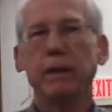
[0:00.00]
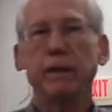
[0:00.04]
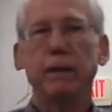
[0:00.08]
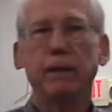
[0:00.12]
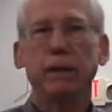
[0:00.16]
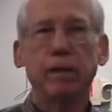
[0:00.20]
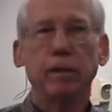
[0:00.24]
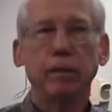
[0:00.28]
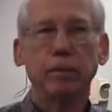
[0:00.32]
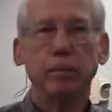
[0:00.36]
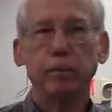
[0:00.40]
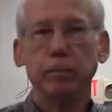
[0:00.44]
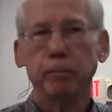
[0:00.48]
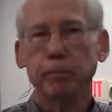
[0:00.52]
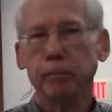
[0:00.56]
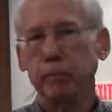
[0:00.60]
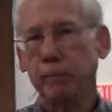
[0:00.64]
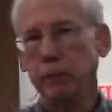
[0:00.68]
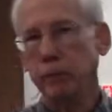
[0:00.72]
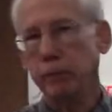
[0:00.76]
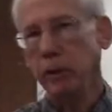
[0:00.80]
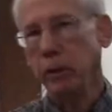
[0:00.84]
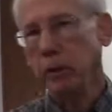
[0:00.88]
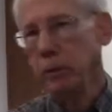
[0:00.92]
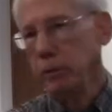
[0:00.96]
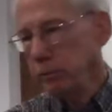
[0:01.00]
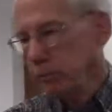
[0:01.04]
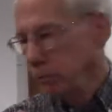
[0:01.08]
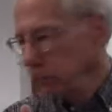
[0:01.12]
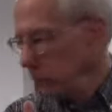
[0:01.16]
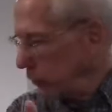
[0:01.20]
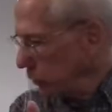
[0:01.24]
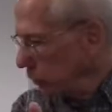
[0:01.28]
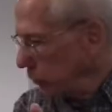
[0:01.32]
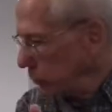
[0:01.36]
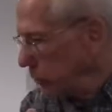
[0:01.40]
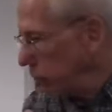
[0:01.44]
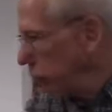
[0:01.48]
uh, you know,
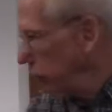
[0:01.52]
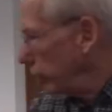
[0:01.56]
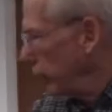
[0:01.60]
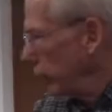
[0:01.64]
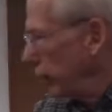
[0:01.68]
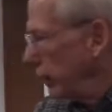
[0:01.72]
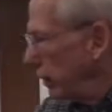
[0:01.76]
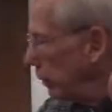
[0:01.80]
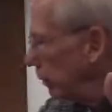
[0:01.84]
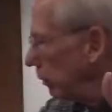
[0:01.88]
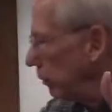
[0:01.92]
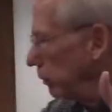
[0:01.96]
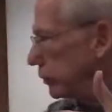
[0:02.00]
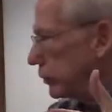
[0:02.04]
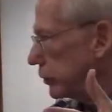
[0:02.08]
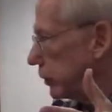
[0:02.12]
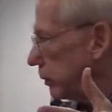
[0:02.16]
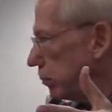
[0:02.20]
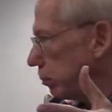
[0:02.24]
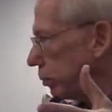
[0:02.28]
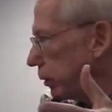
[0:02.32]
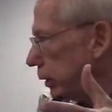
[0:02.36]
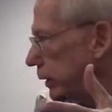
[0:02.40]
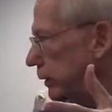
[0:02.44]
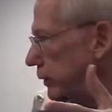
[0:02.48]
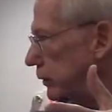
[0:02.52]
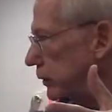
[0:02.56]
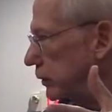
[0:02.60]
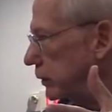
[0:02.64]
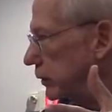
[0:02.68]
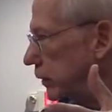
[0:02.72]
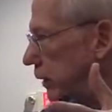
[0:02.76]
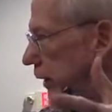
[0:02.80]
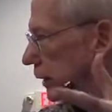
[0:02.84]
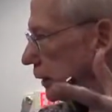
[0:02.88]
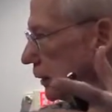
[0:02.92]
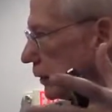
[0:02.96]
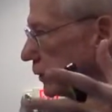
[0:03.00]
disagree here in some
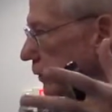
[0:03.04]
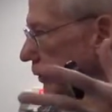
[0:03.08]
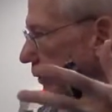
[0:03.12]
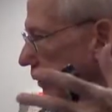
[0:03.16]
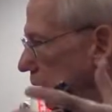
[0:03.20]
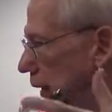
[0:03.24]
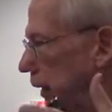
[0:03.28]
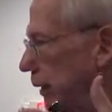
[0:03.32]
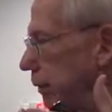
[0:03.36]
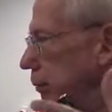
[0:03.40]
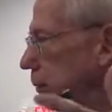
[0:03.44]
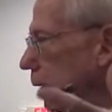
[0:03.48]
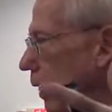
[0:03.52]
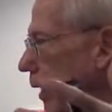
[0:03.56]
places, and I just I,